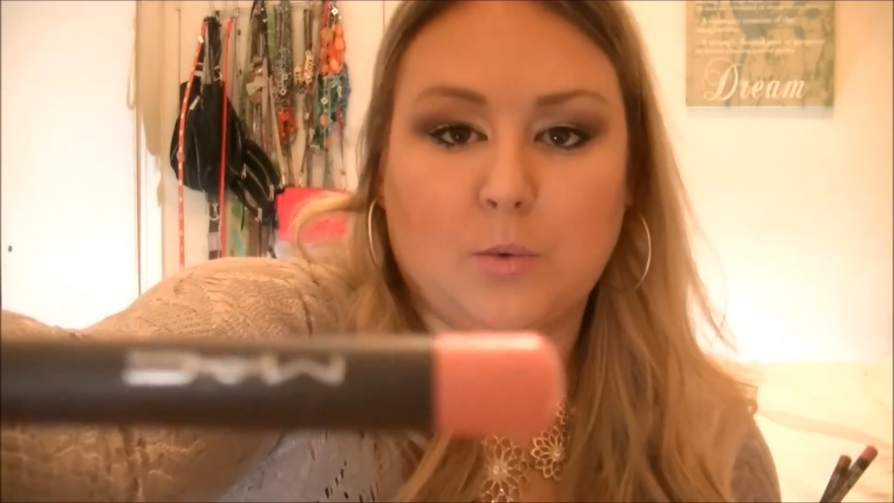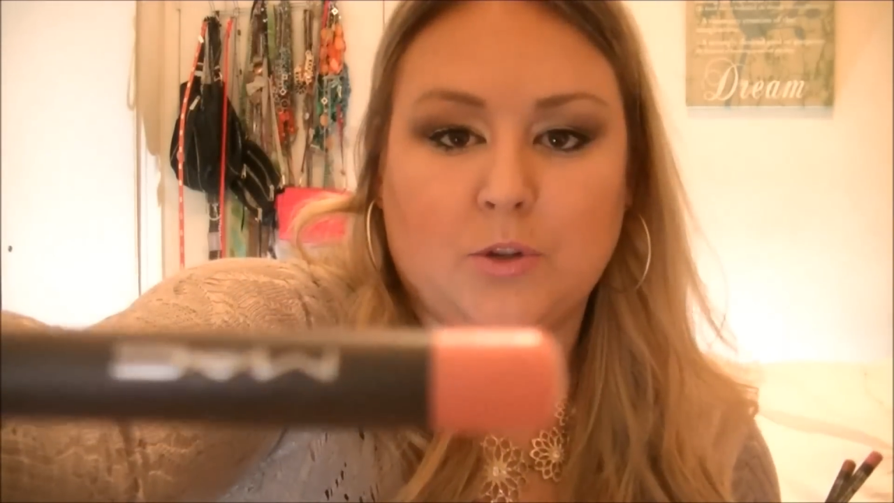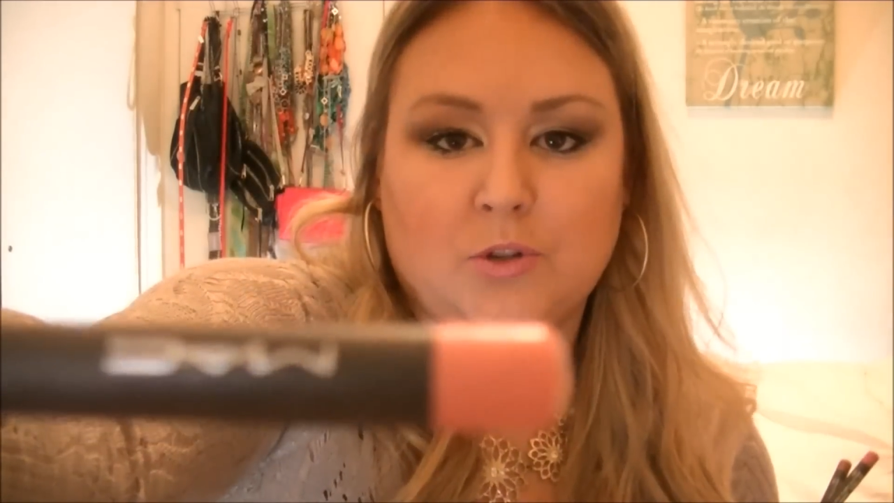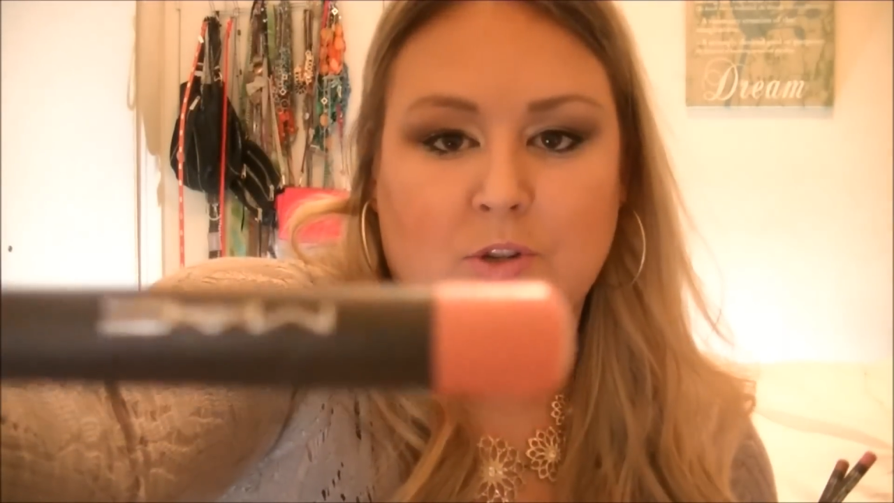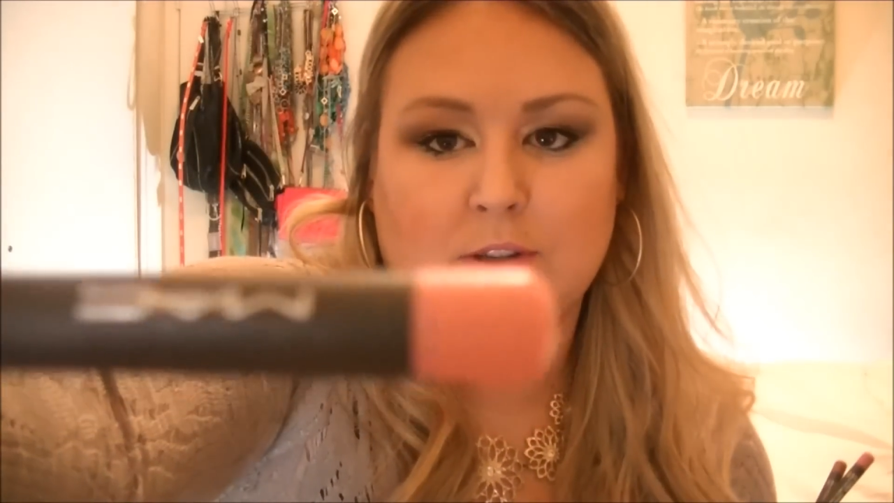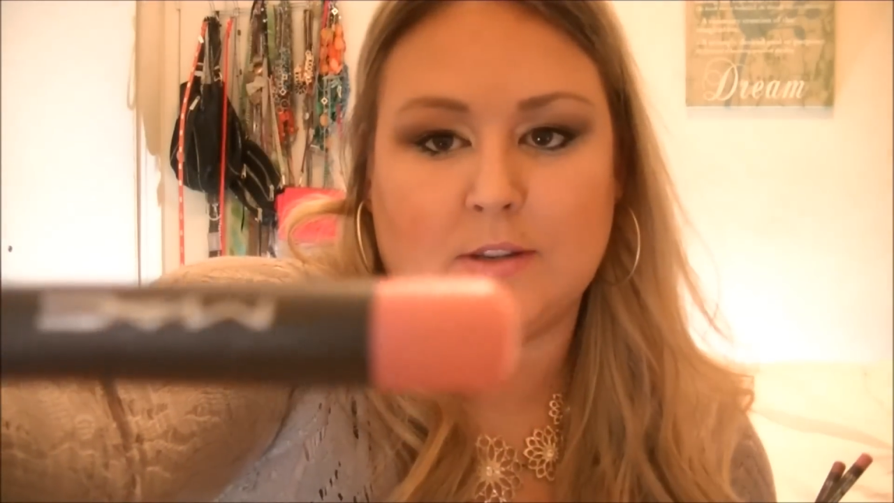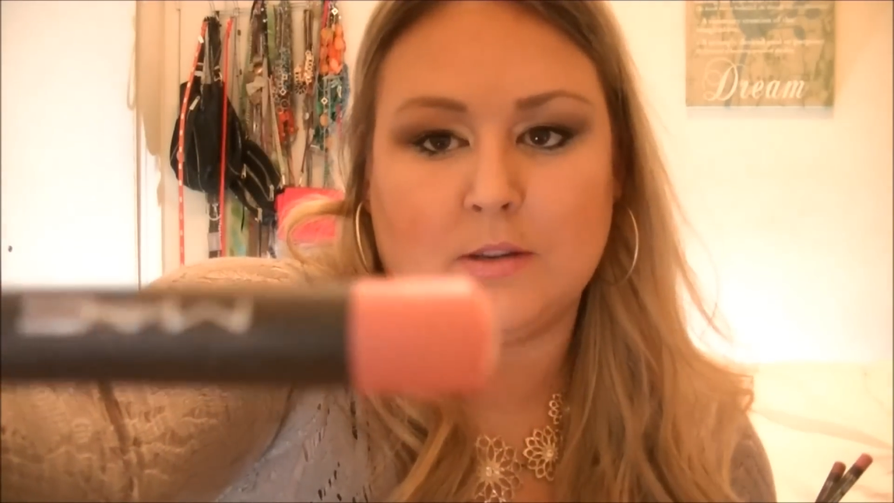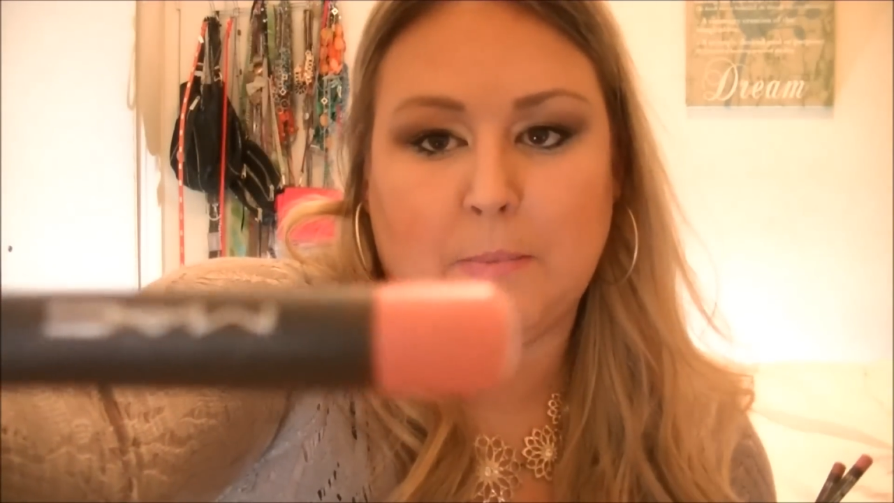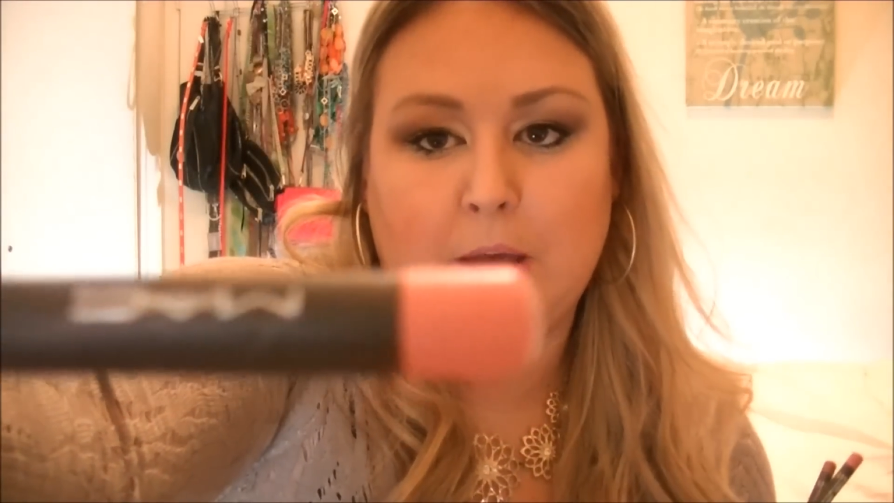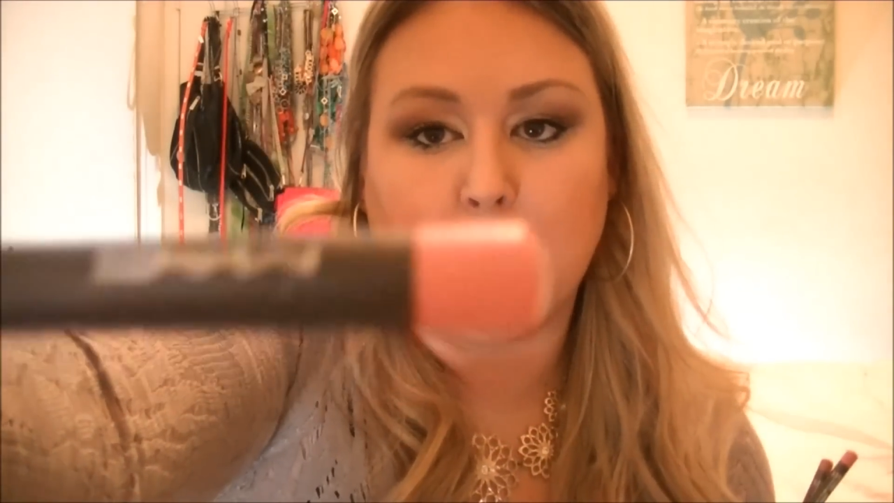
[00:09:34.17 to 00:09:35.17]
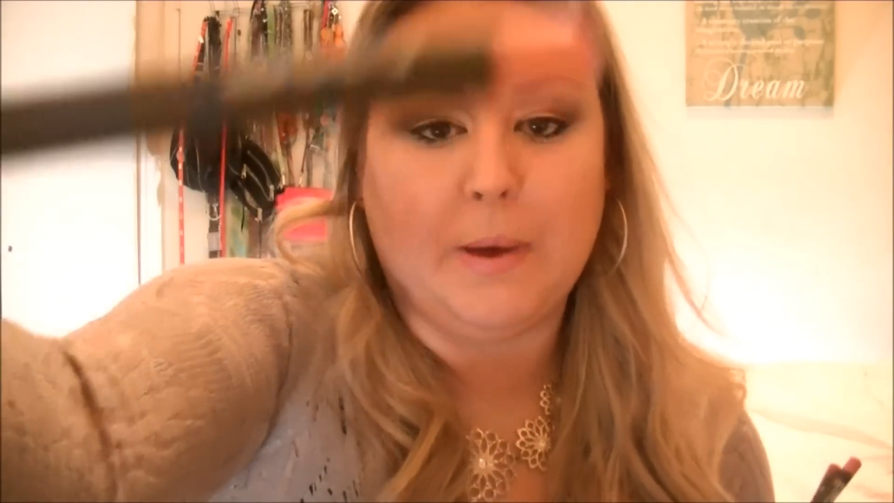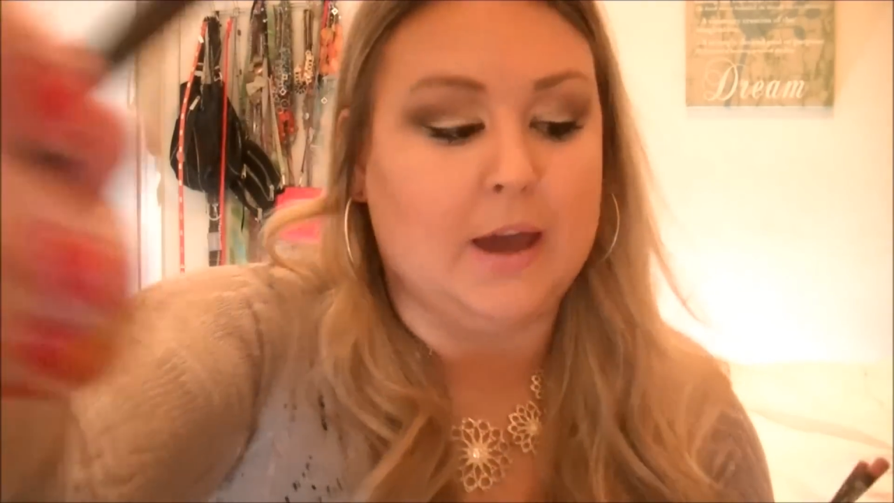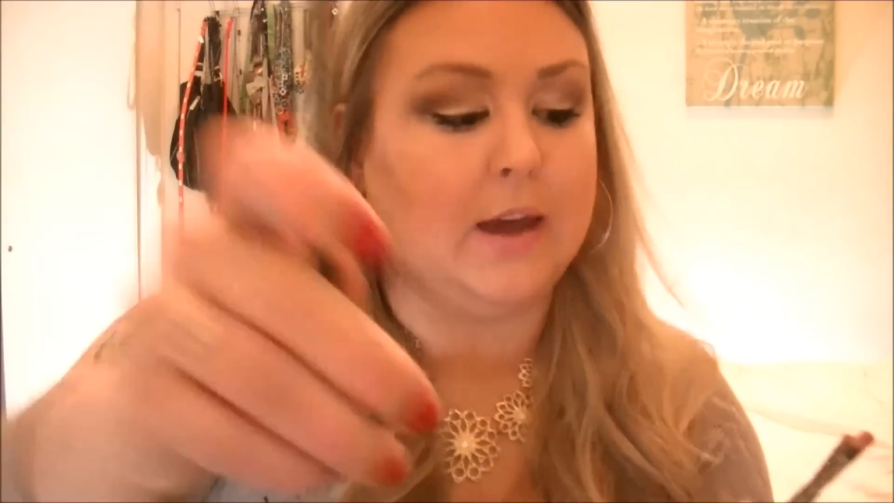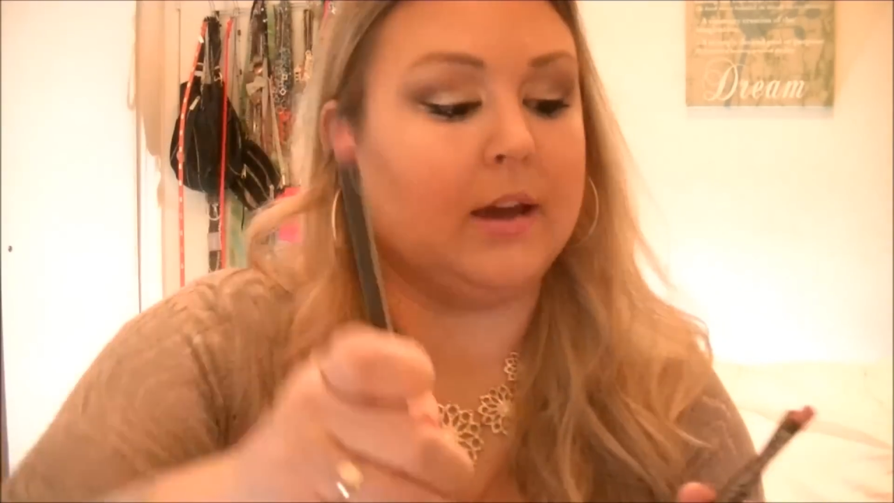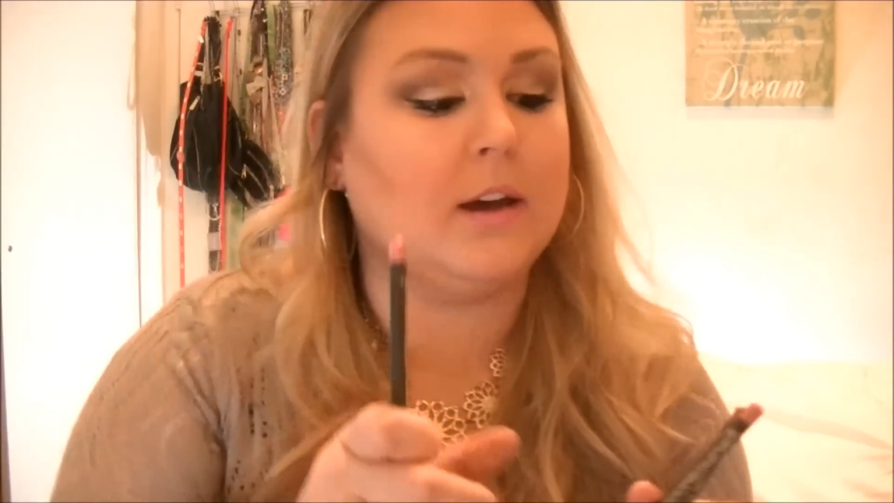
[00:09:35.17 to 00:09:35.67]
which is just this pale
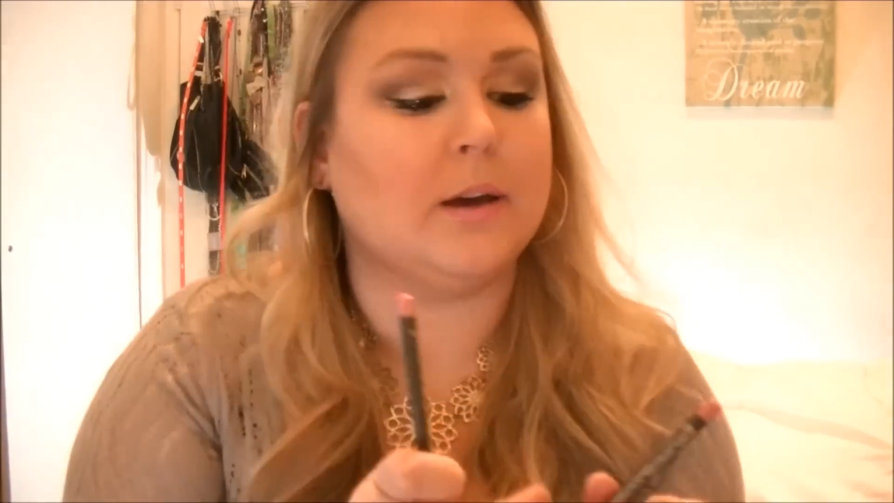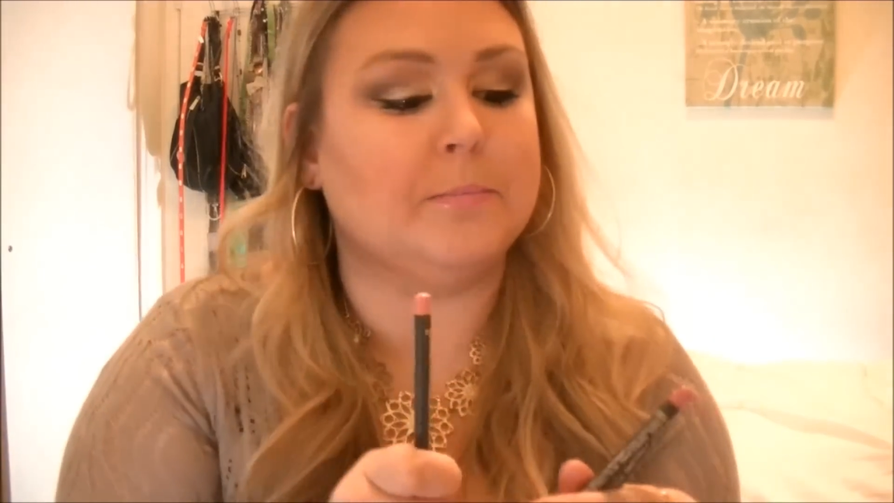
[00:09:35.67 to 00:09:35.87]
pink.